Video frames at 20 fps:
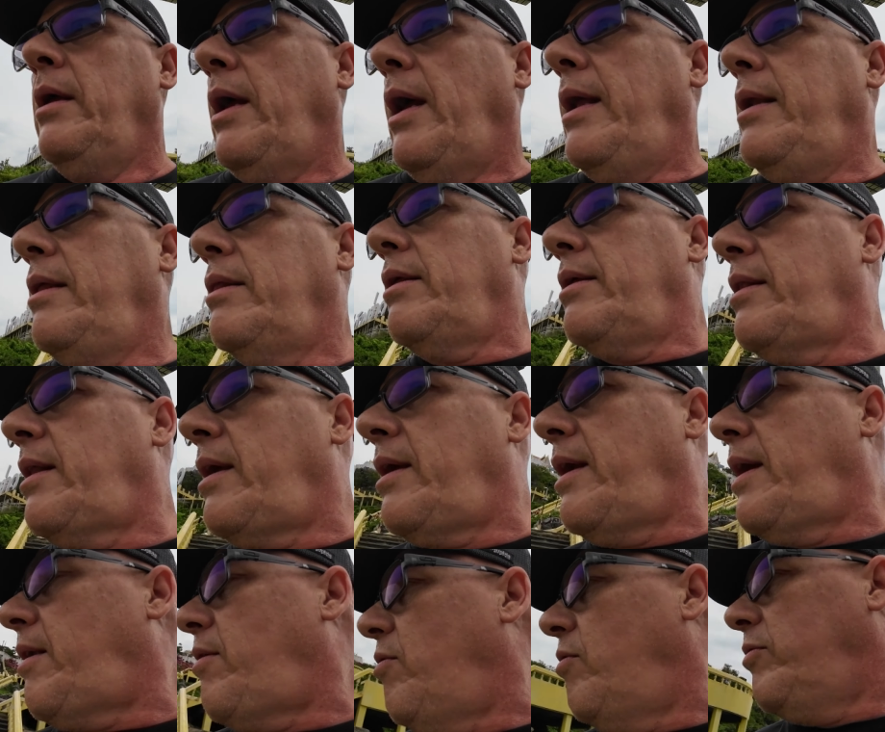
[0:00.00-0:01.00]
anything they can
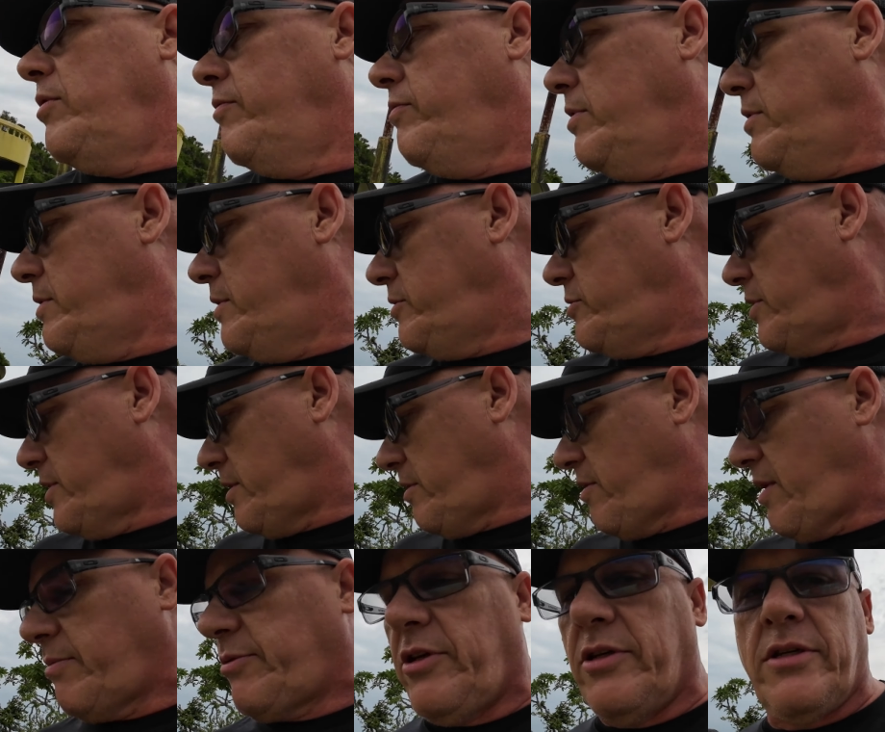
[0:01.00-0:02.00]
get a hold of. They try to
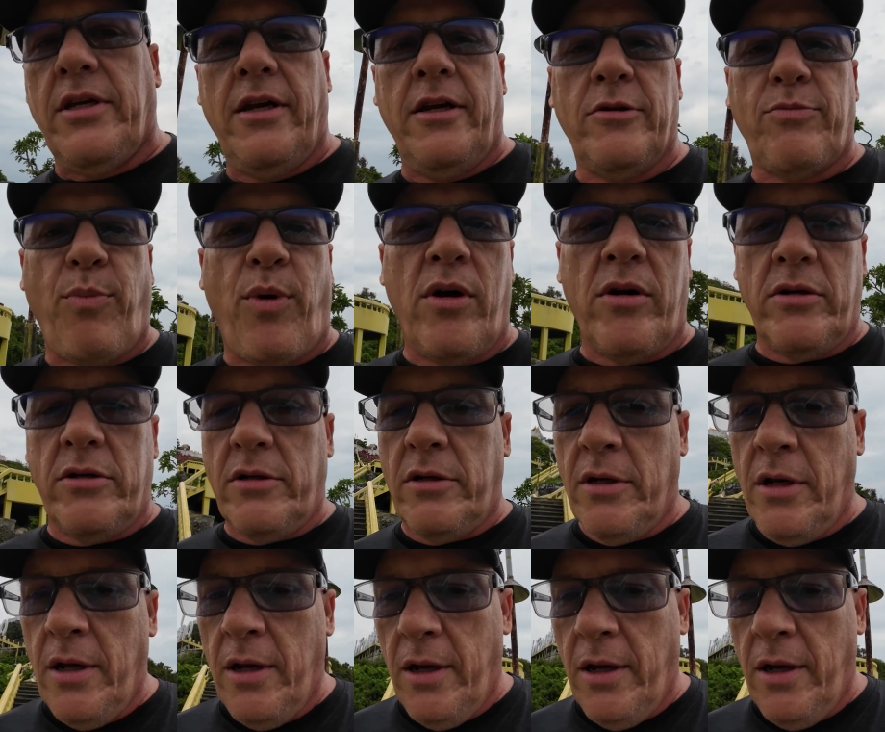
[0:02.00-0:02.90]
grab Cecilia's purse,